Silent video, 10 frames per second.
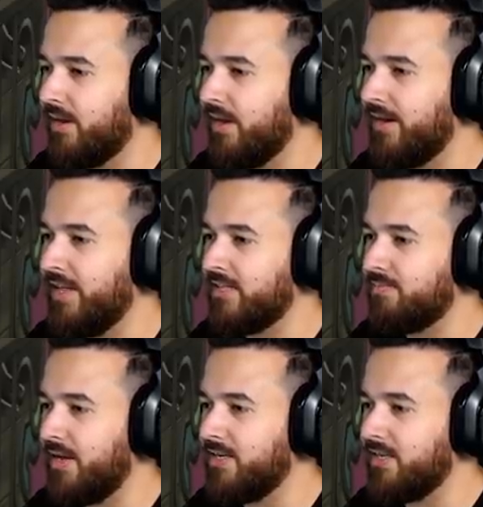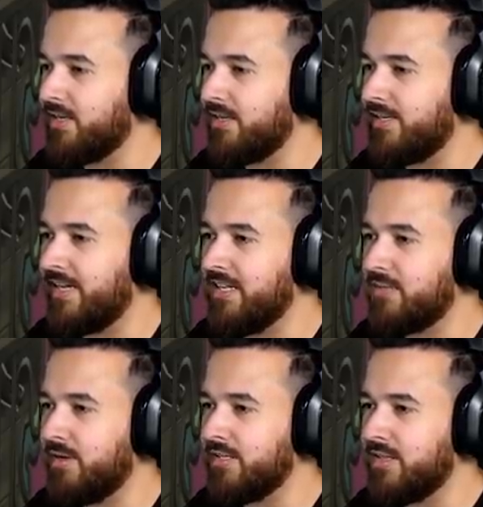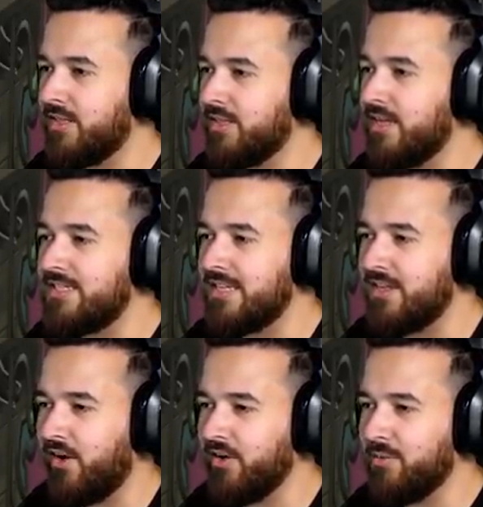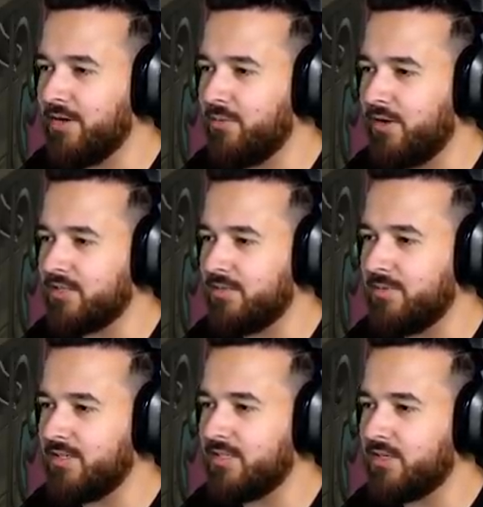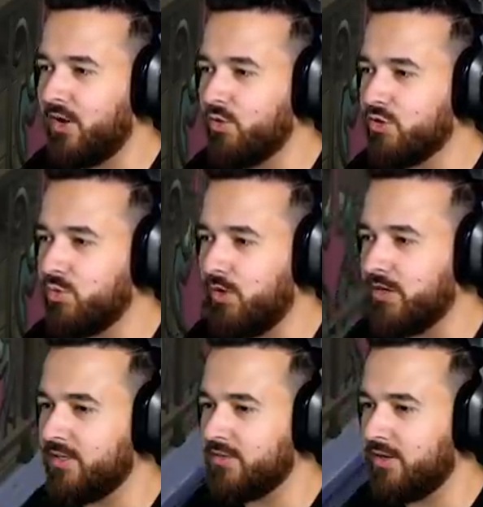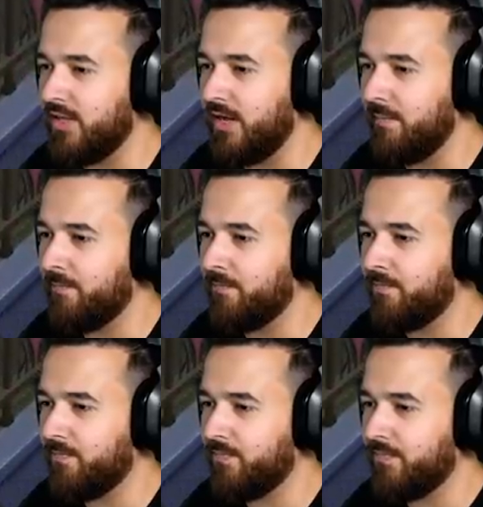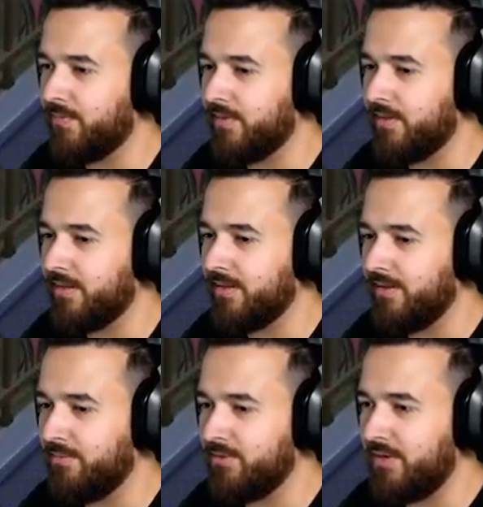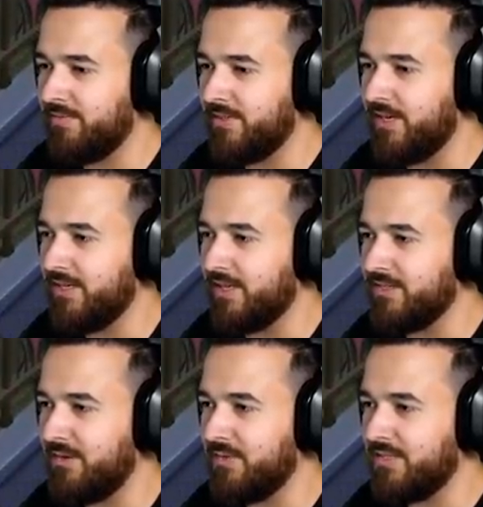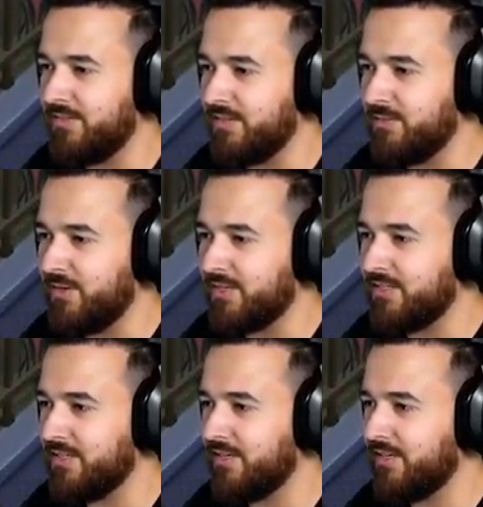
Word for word: Uh, now it's magic, deadly spells. I think they said the only one that works on him is the ghost one. So let's try that, which we haven't done yet. So I want to see if this works.